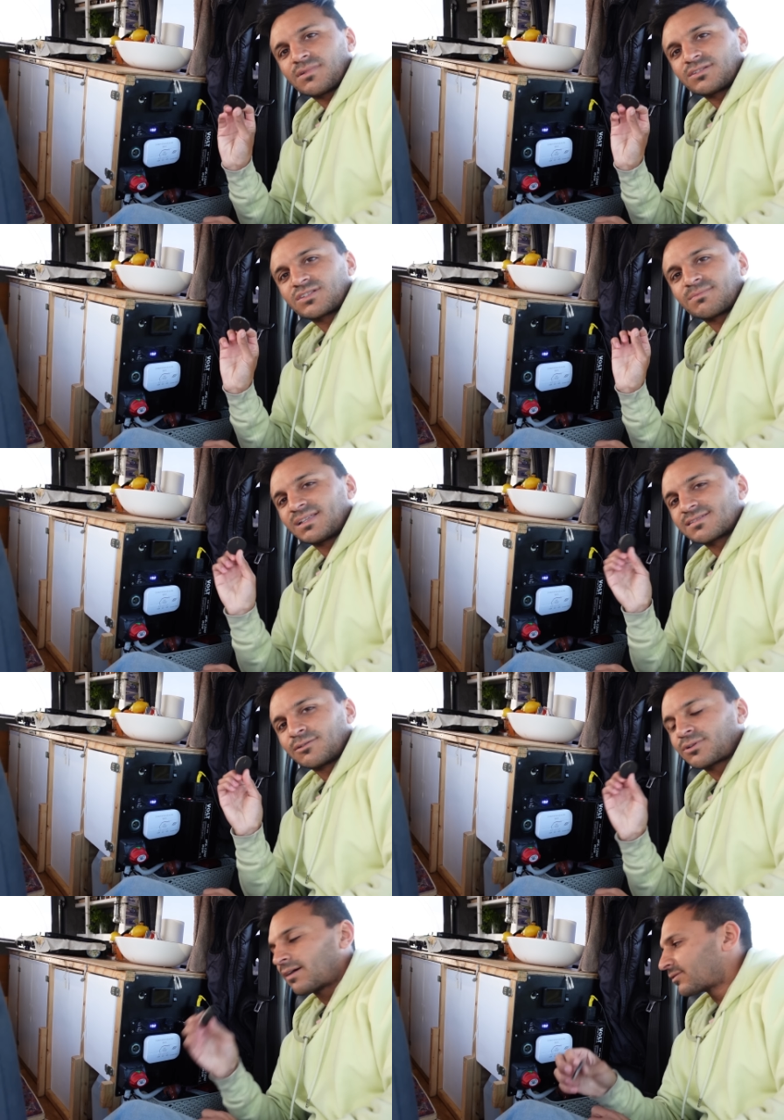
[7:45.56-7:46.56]
I just made this
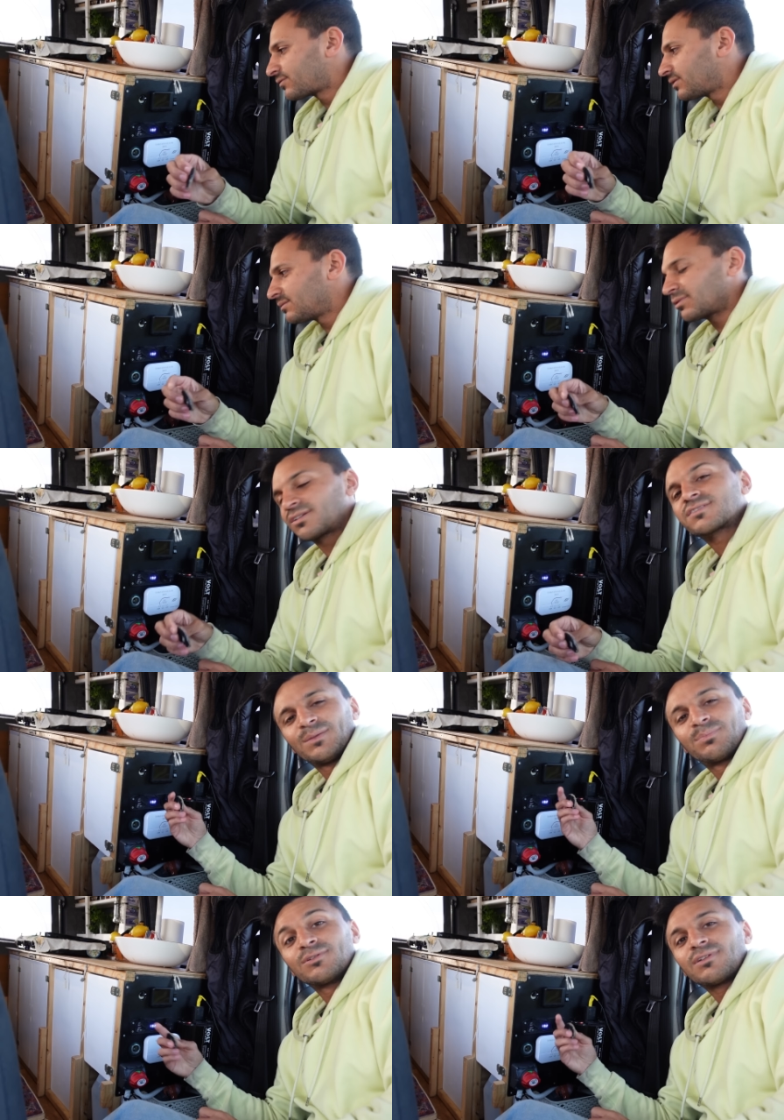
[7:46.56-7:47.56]
little cover for it because
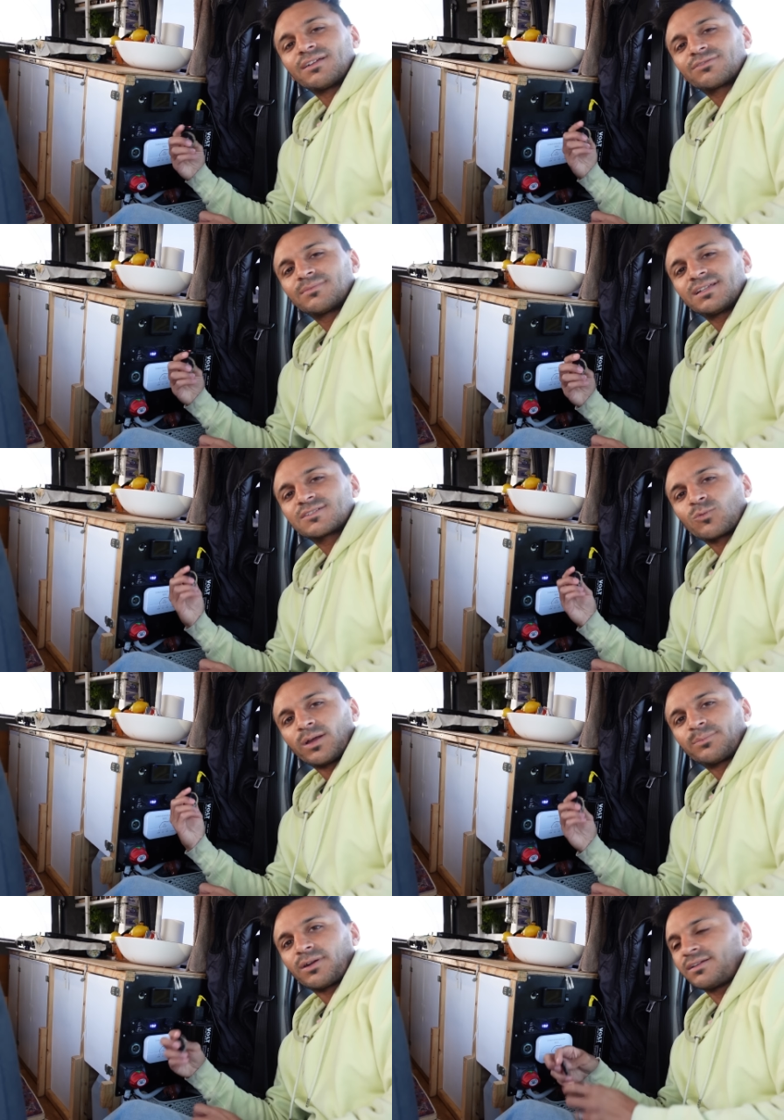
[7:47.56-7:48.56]
the blue light from it is
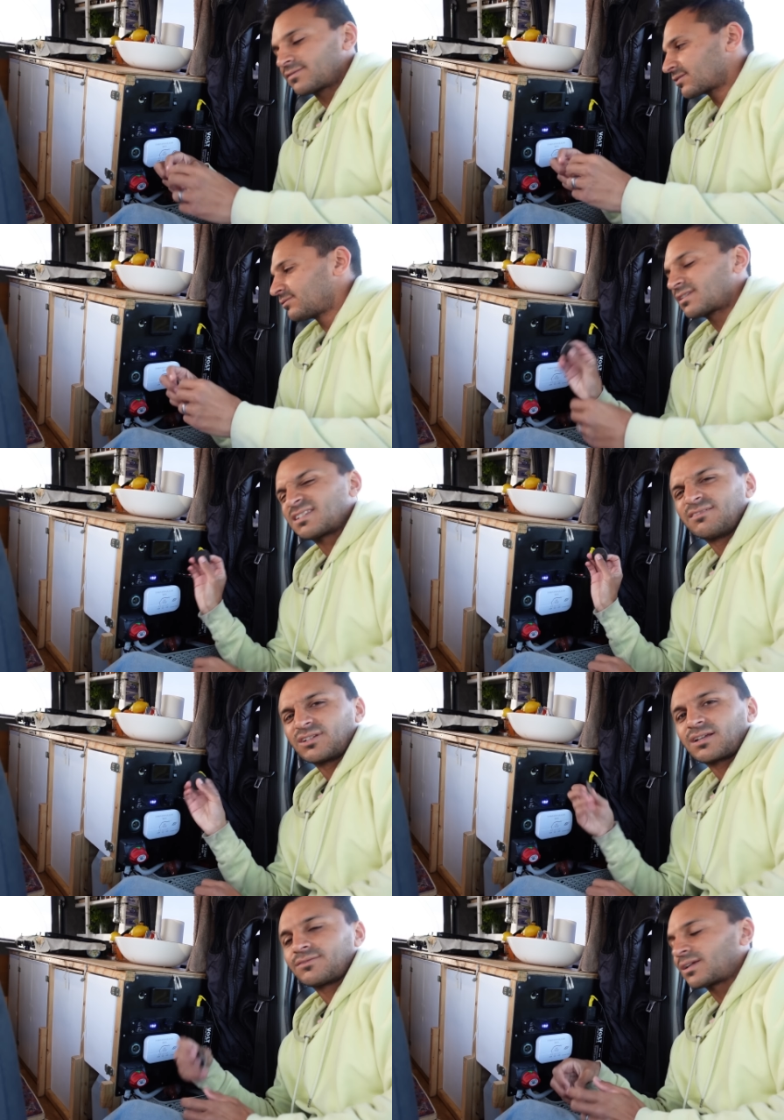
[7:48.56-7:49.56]
quite bright, so we just leave
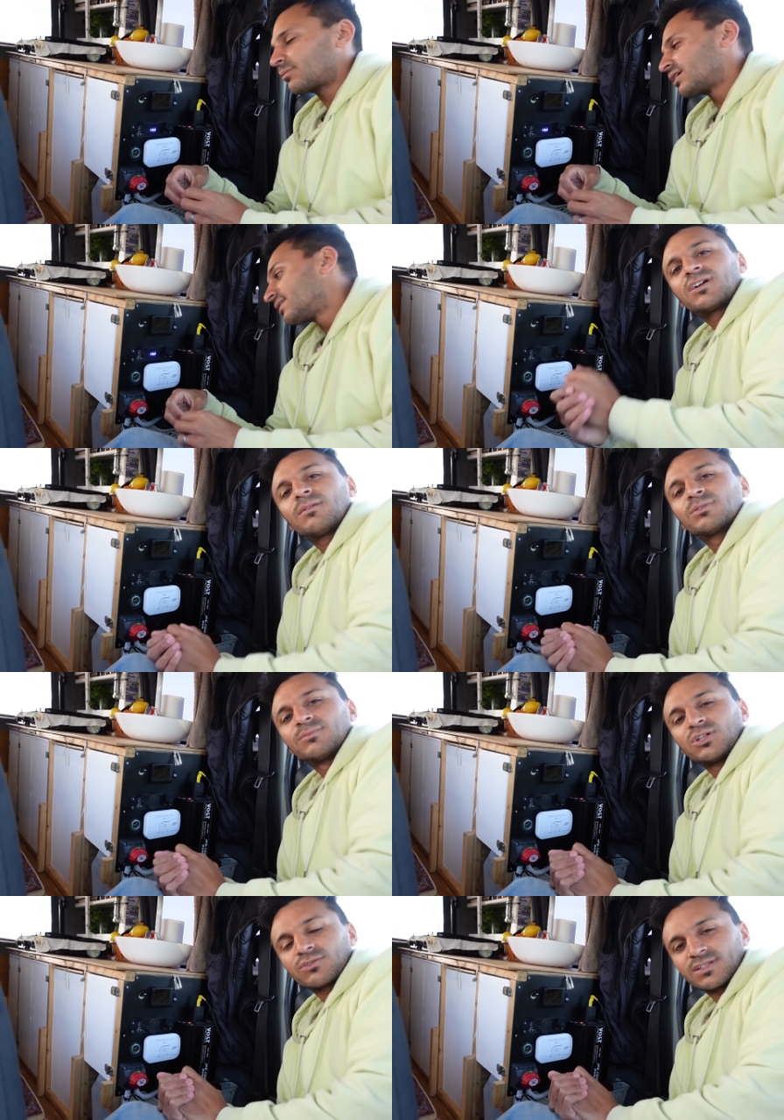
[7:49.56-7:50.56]
it covered up really. Carbon
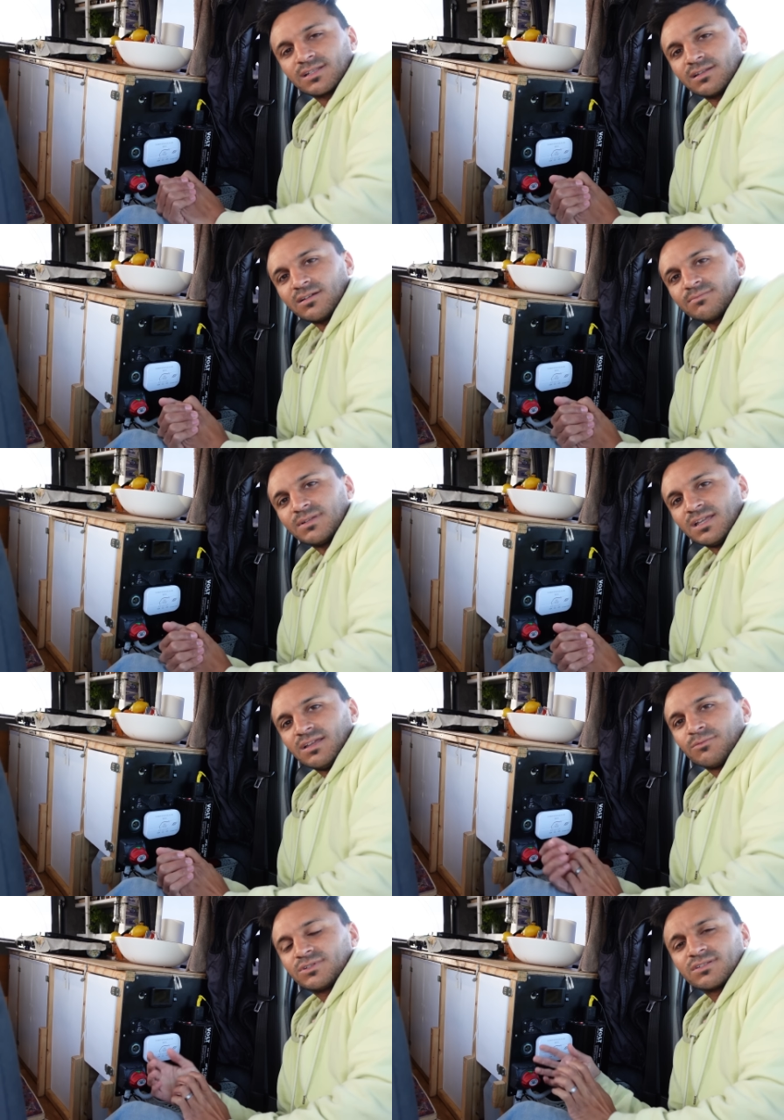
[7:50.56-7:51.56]
monoxide alarm,
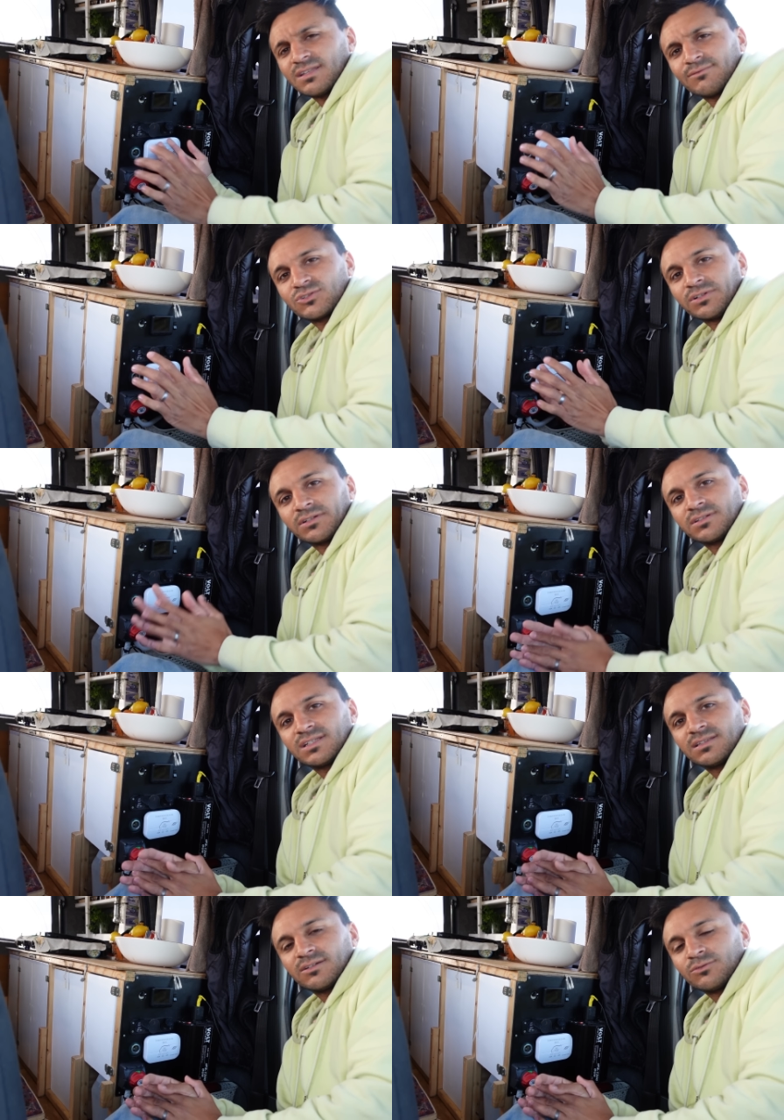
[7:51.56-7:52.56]
which is never triggered
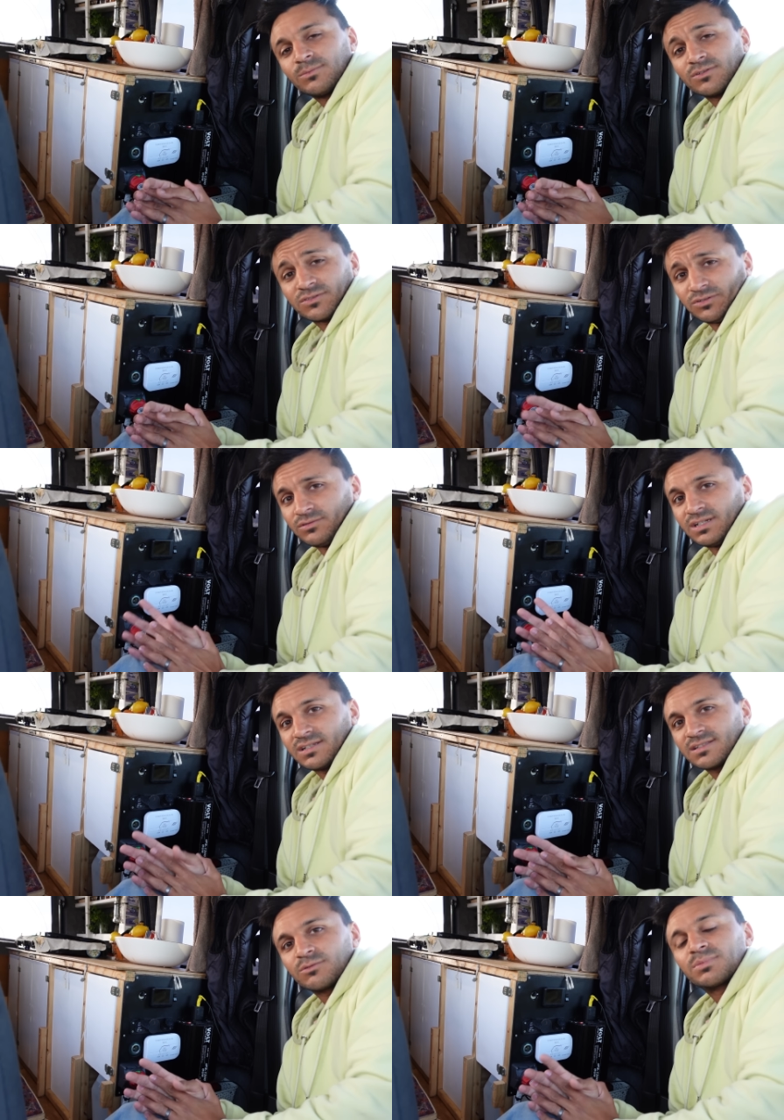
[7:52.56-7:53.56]
in the almost two
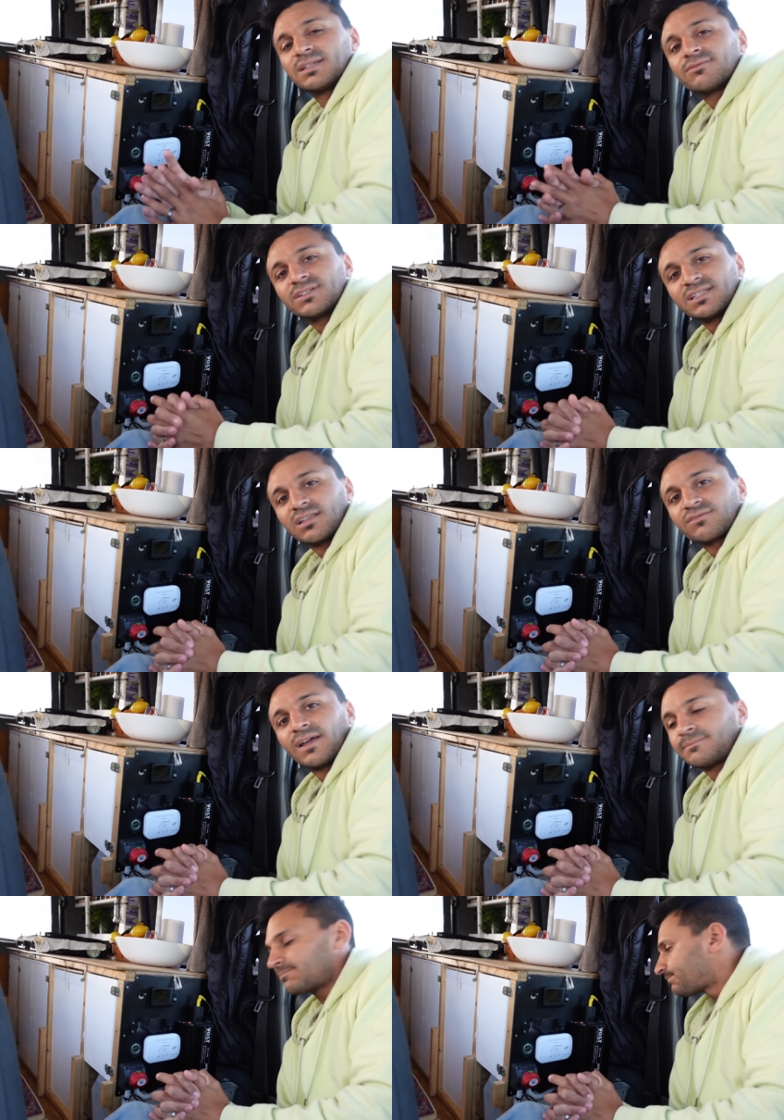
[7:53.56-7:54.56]
years that we've been living in this van.